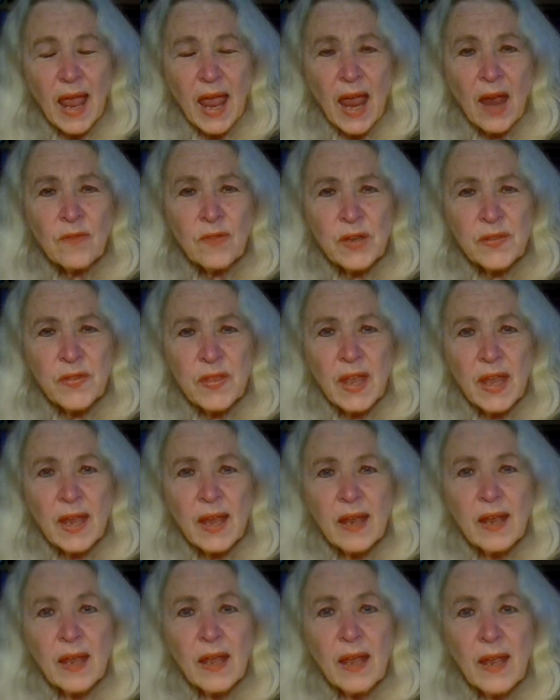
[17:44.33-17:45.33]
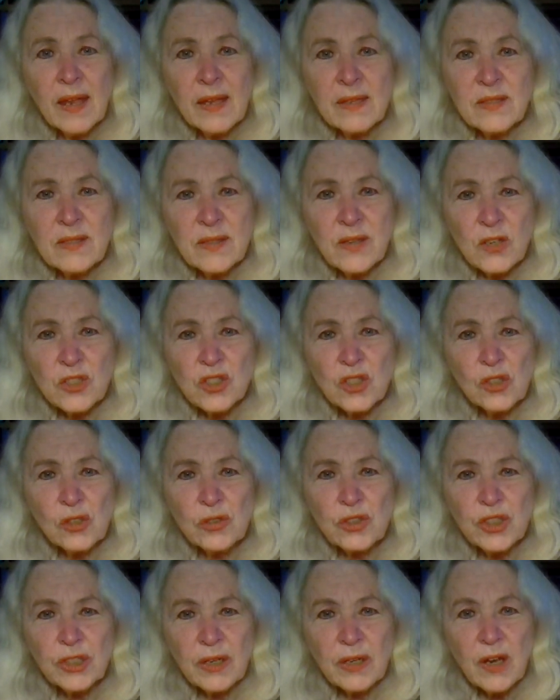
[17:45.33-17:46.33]
everything is their
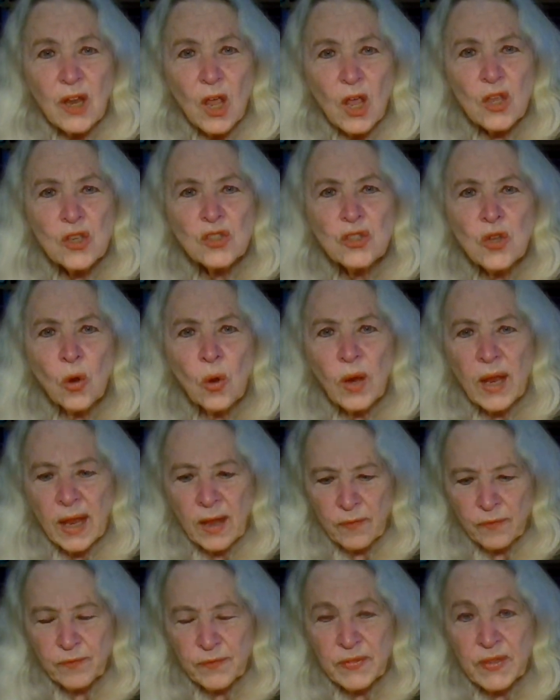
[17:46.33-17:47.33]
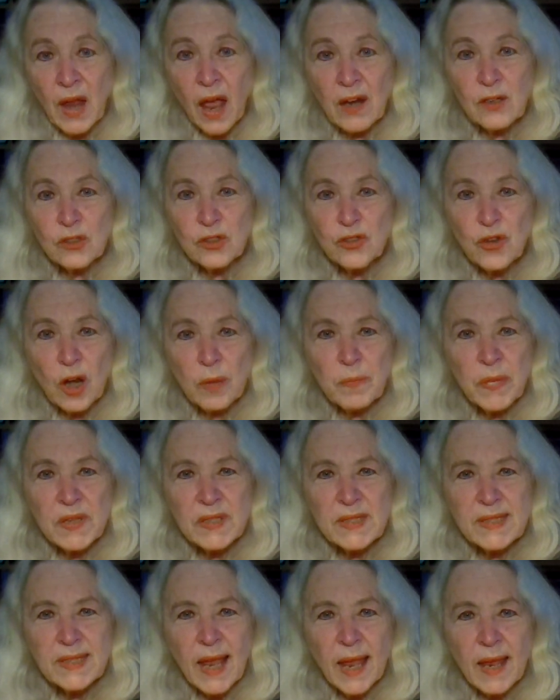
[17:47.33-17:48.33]
solution. So if Donald Trump
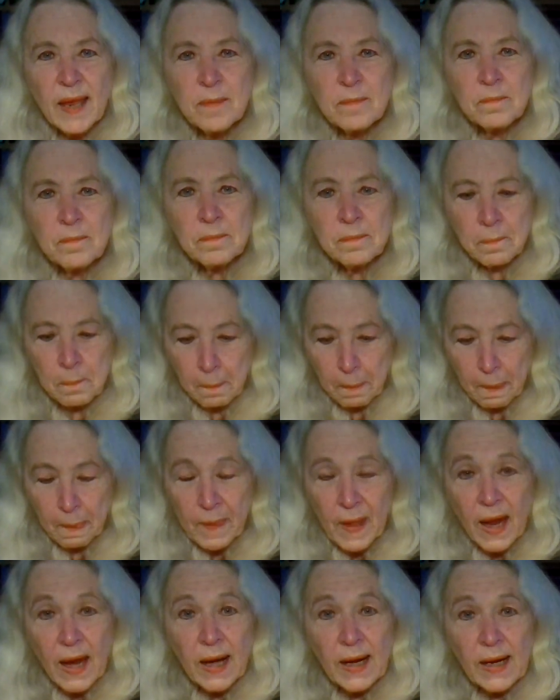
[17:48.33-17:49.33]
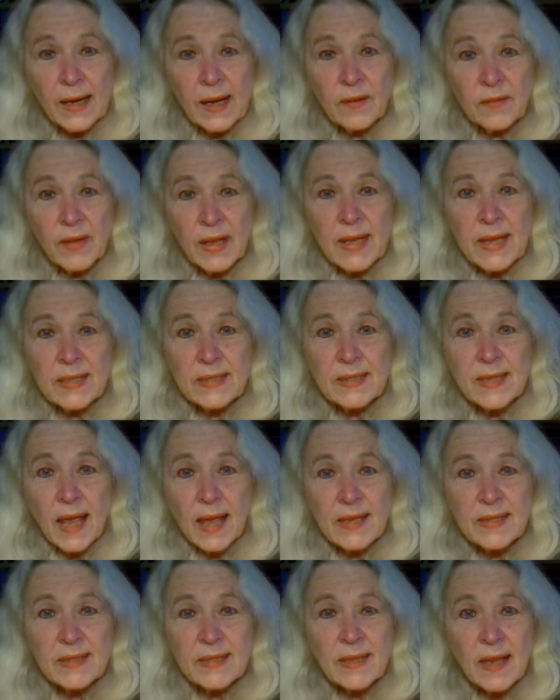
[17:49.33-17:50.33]
is saying, he
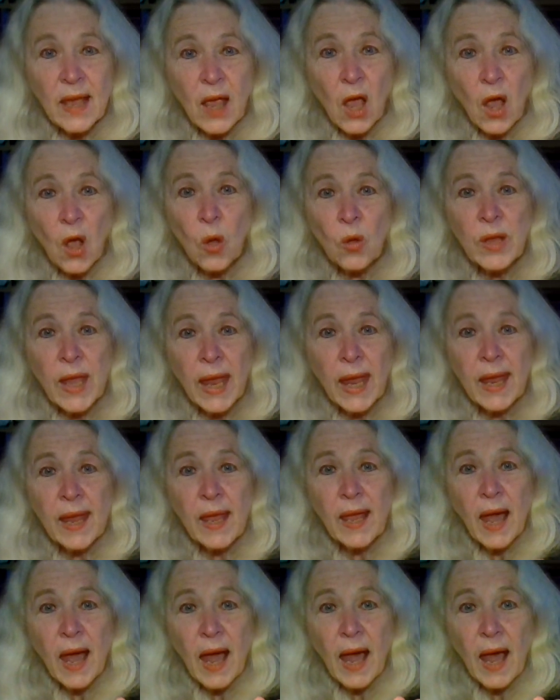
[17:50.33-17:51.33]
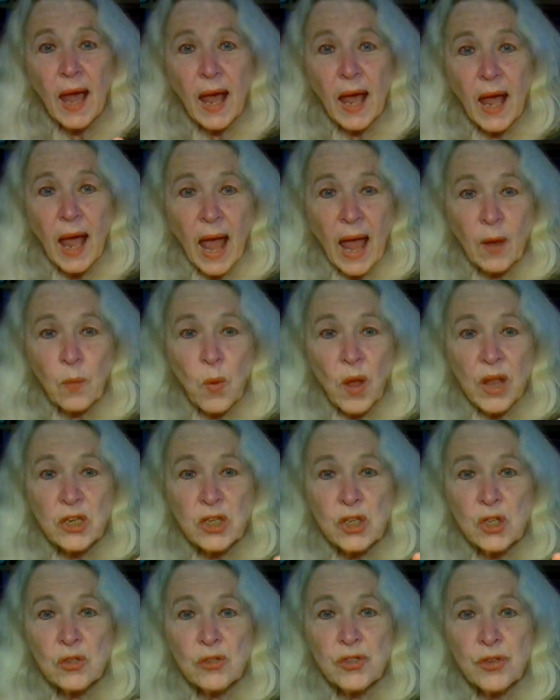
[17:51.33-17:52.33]
says, okay, I want
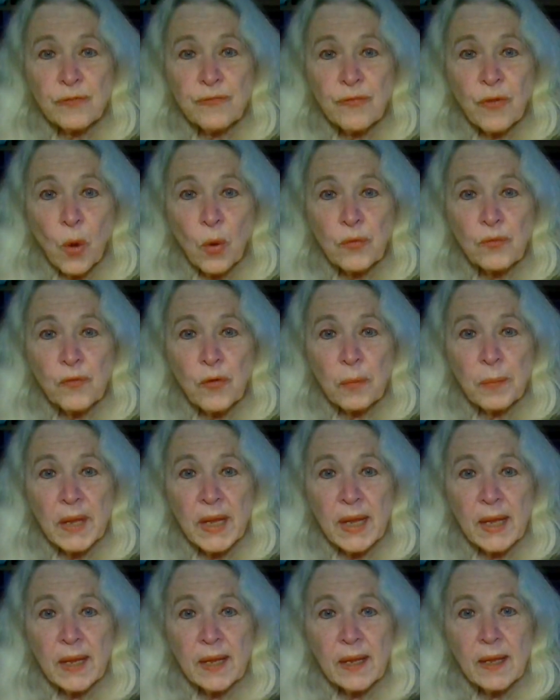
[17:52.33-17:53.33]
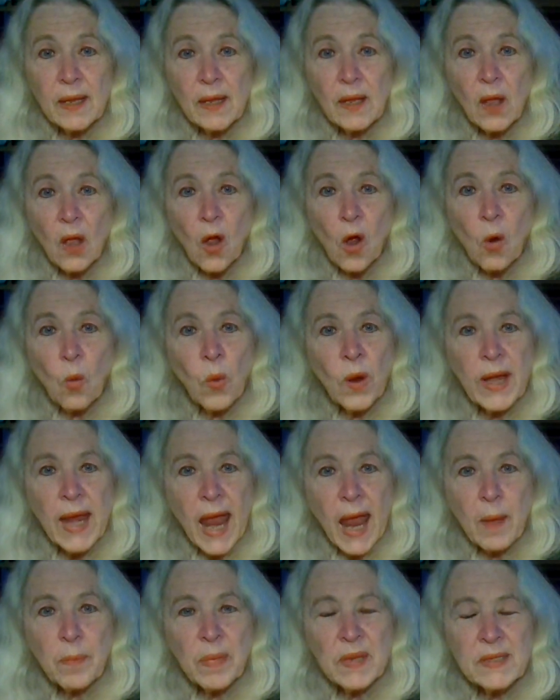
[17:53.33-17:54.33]
you to vote for me, what
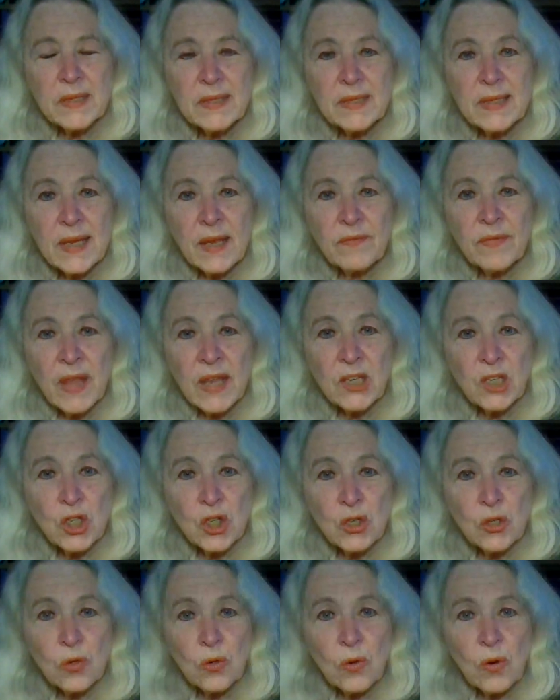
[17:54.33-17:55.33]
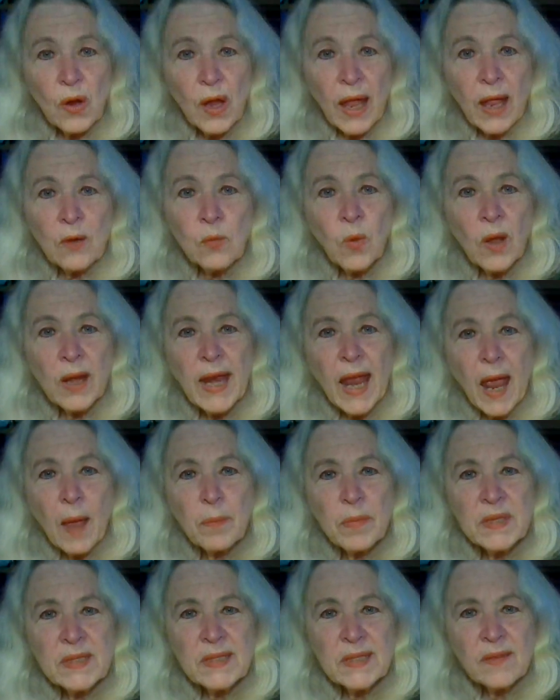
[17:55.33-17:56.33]
happens if they do, and what
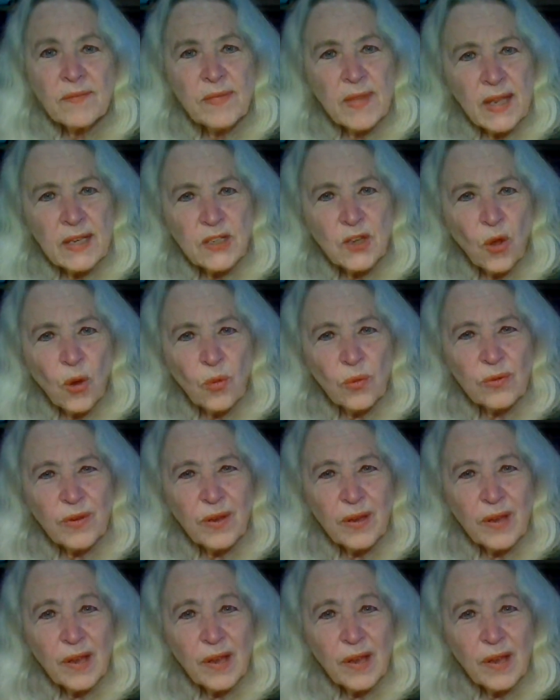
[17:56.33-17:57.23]
happens if they don't?